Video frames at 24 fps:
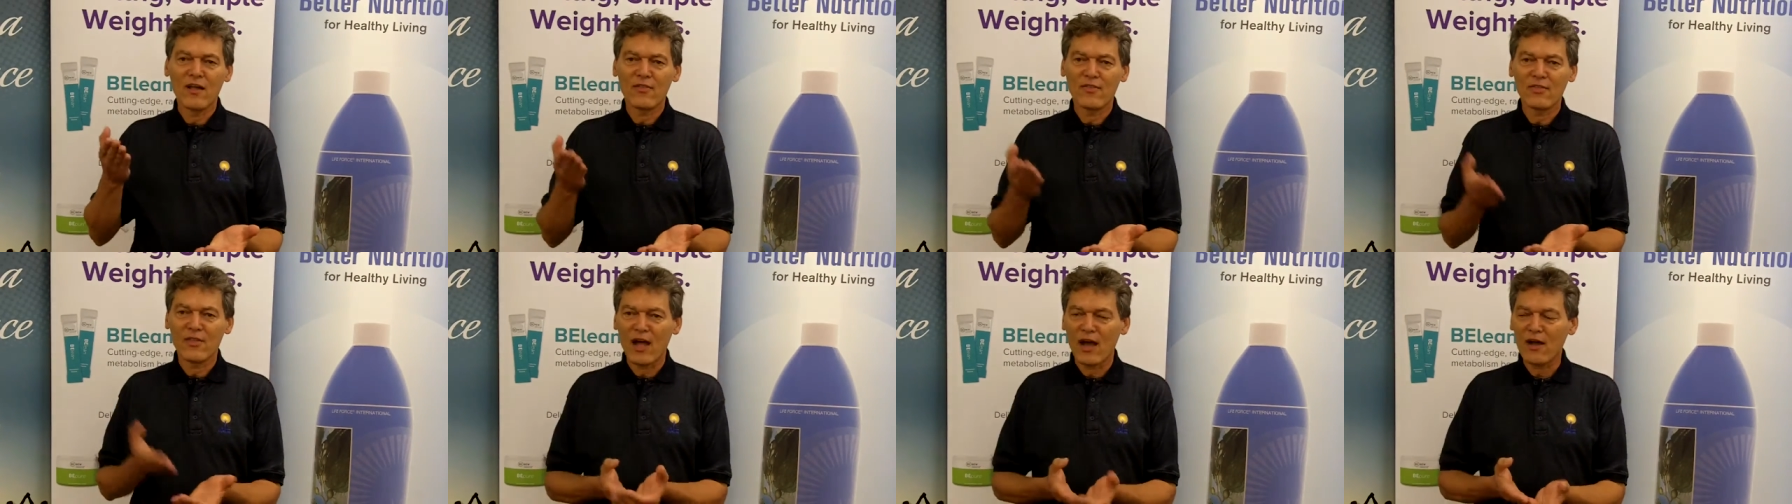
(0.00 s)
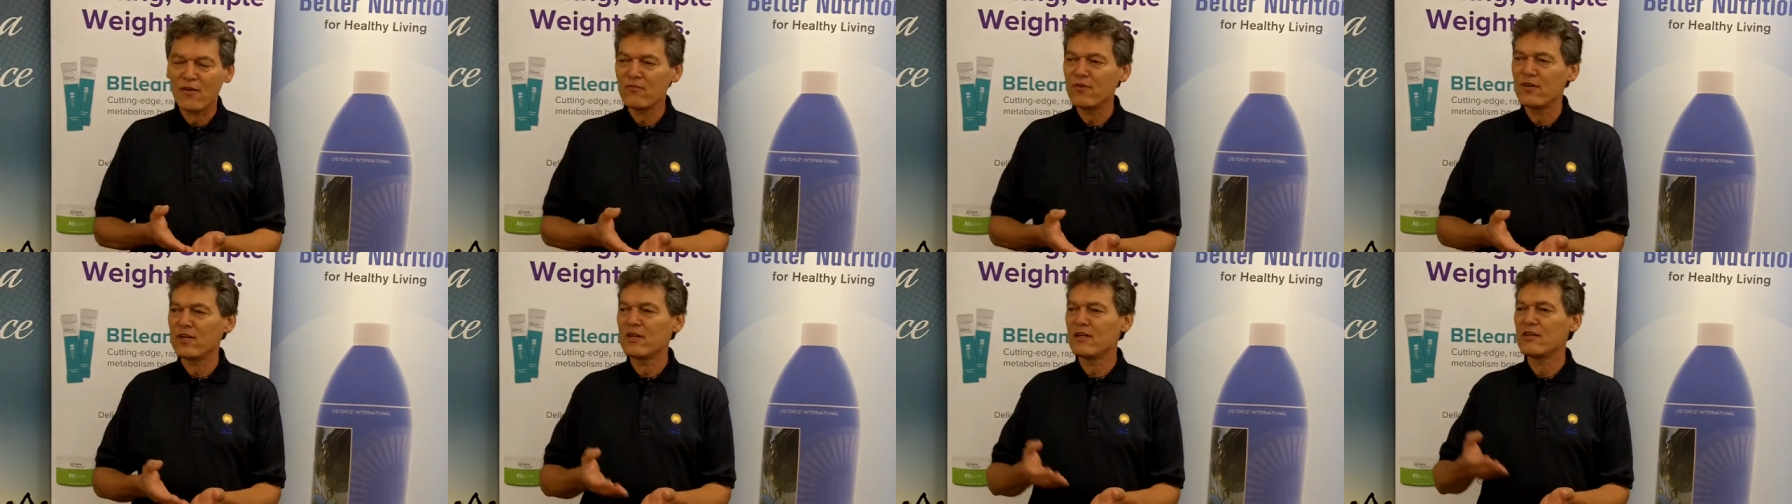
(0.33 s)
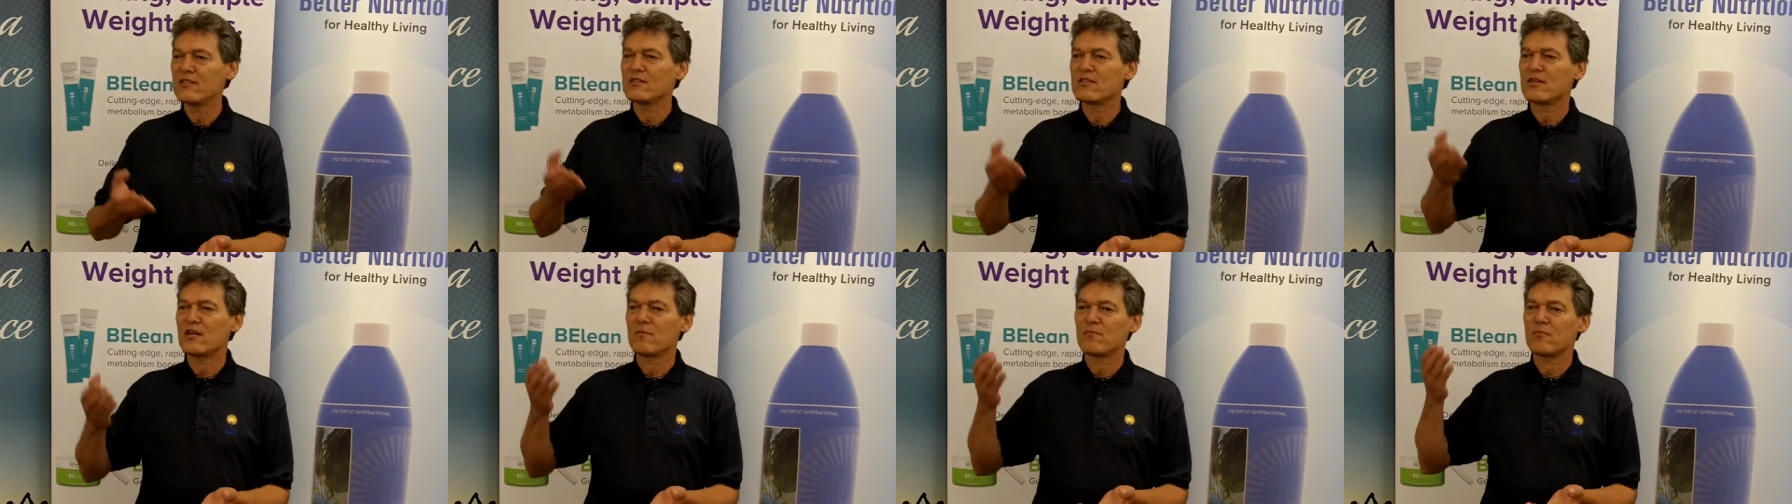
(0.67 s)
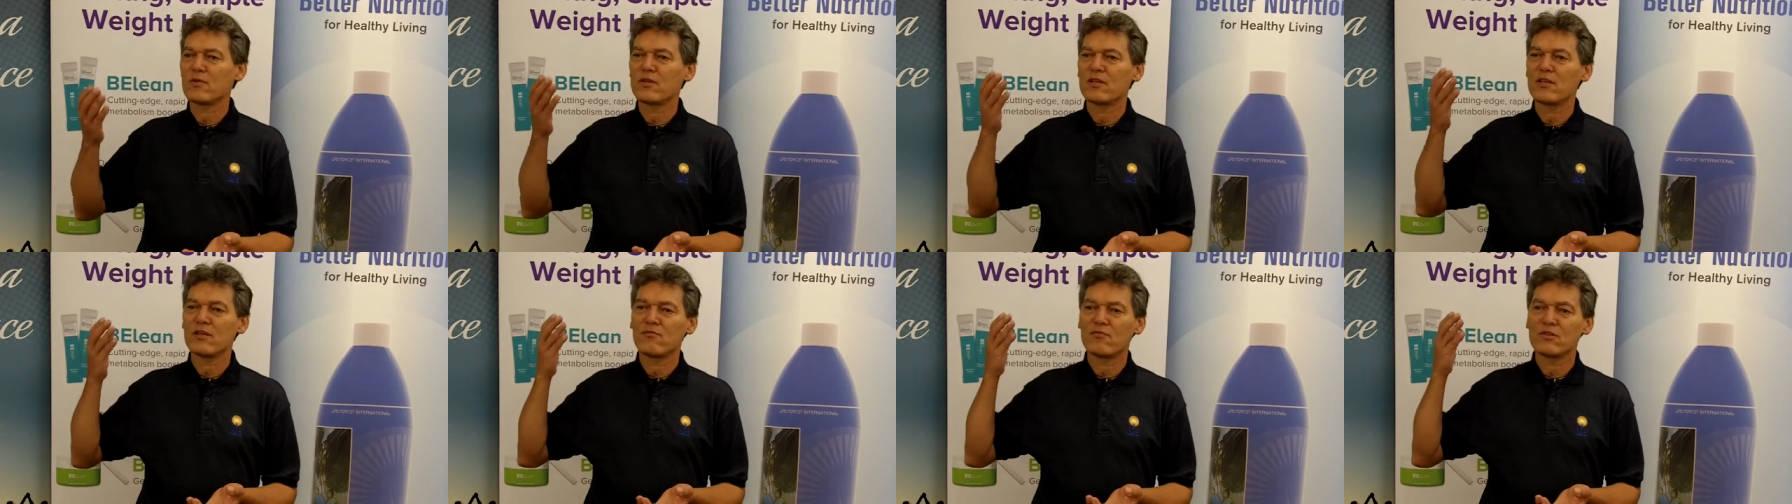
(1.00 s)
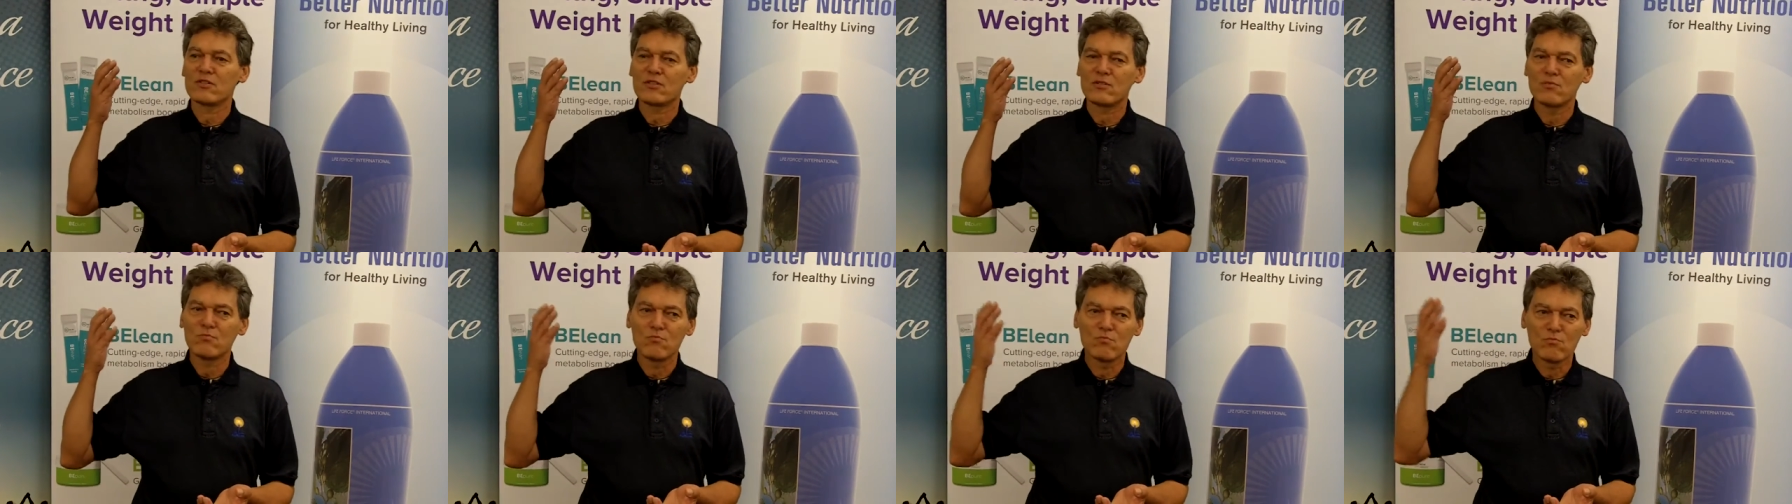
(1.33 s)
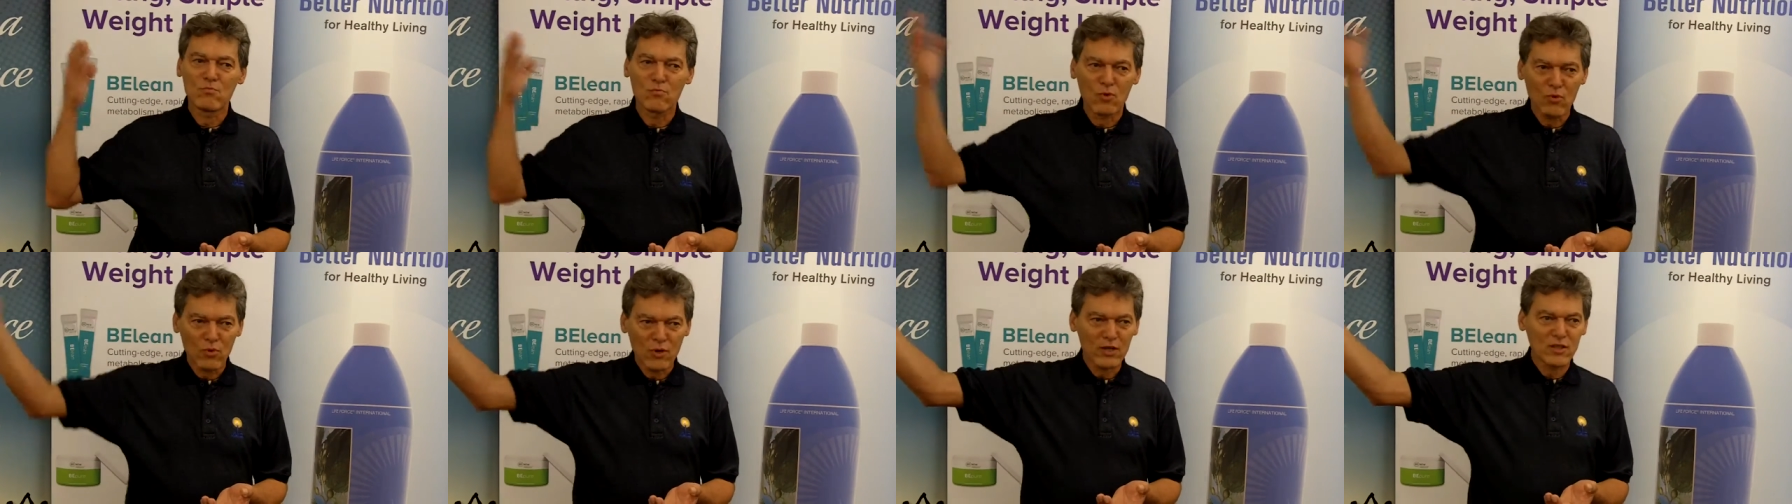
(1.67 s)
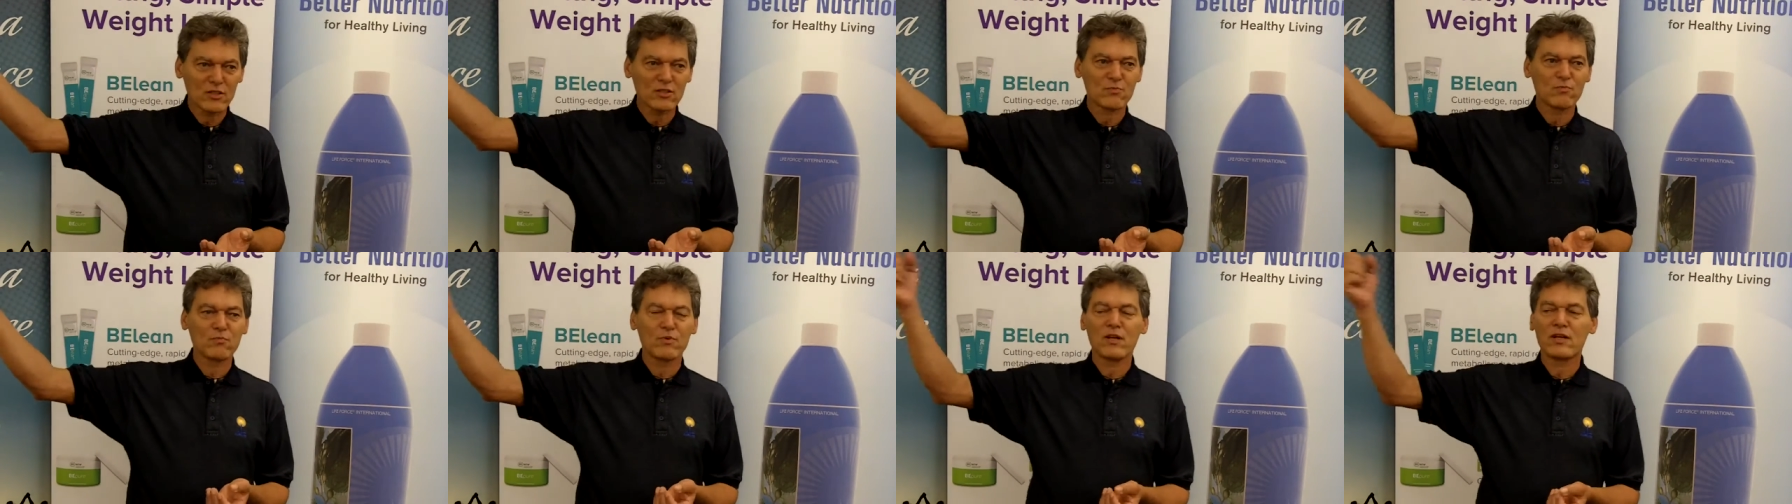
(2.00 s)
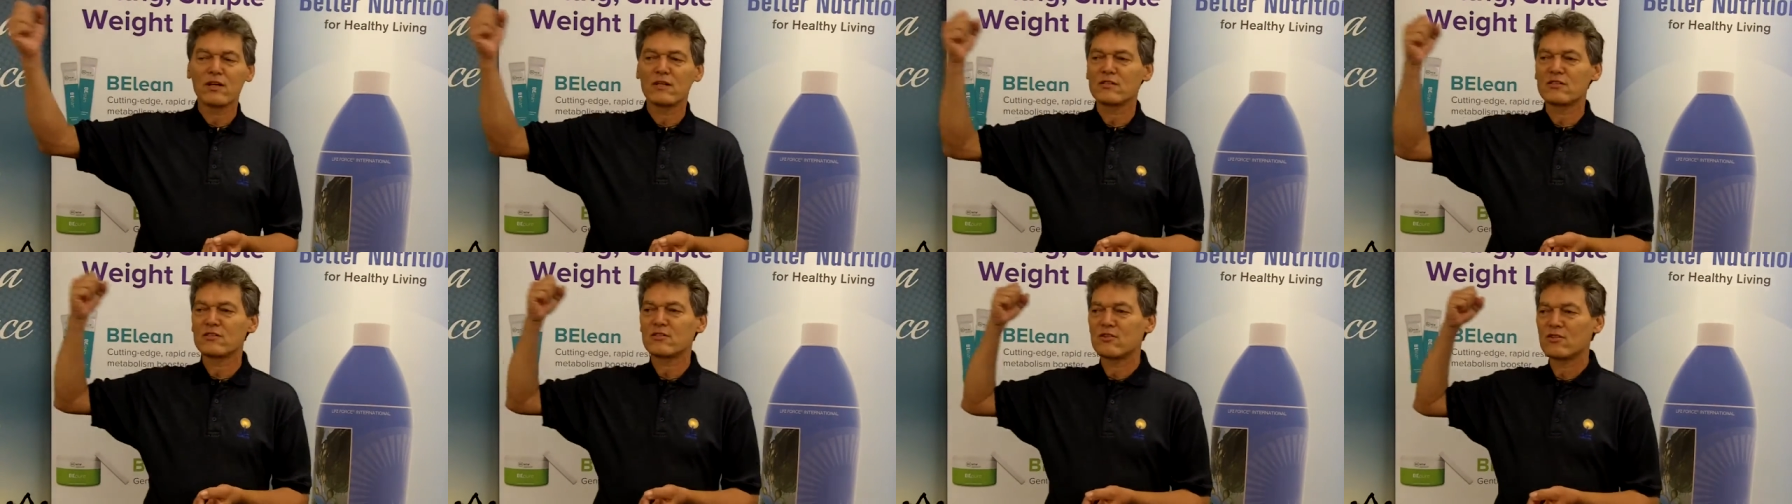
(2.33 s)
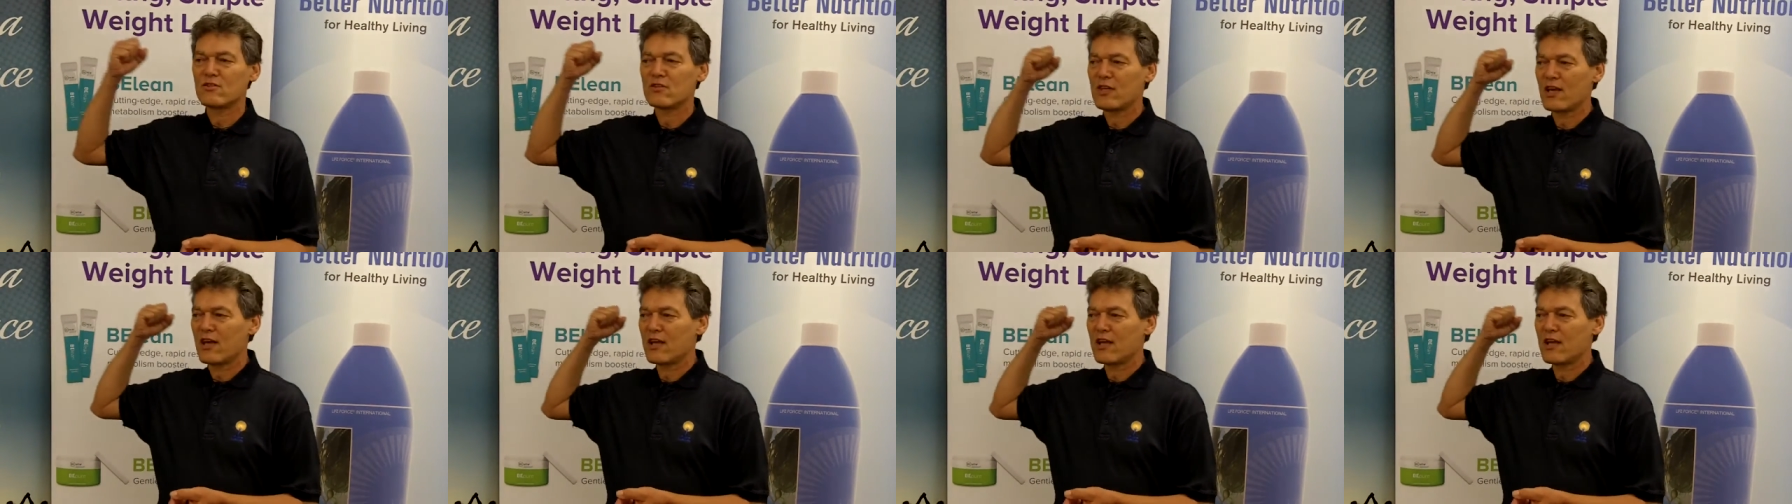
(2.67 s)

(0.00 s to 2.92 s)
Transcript: Now we need somebody with more experience to